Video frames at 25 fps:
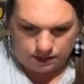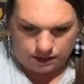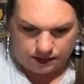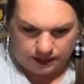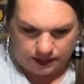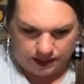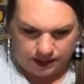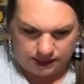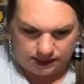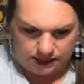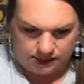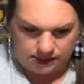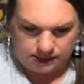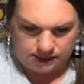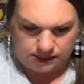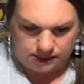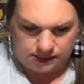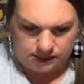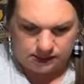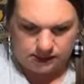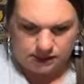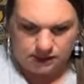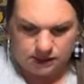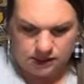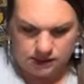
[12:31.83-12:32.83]

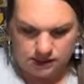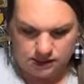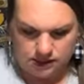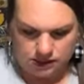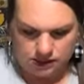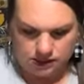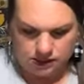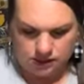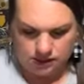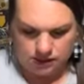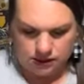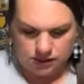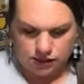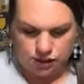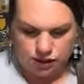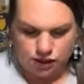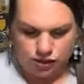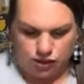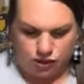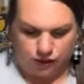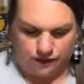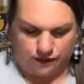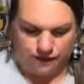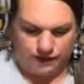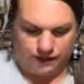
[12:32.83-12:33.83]
this
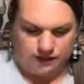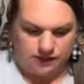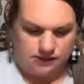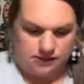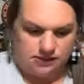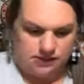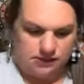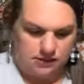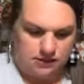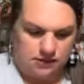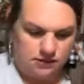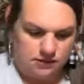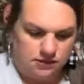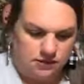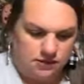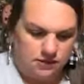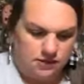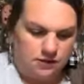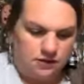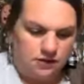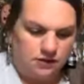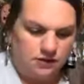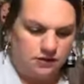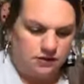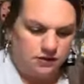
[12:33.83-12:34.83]
surface.
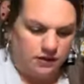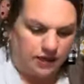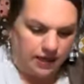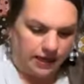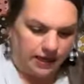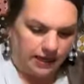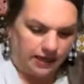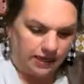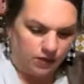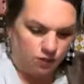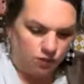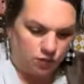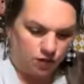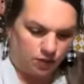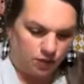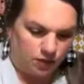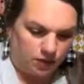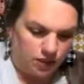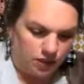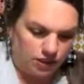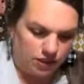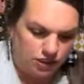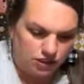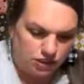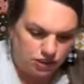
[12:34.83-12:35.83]
Okay, and what
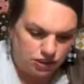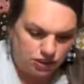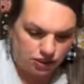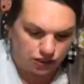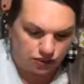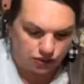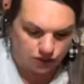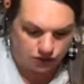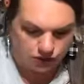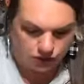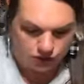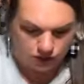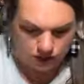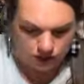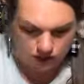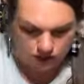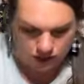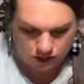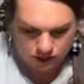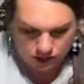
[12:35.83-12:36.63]
we're gonna do,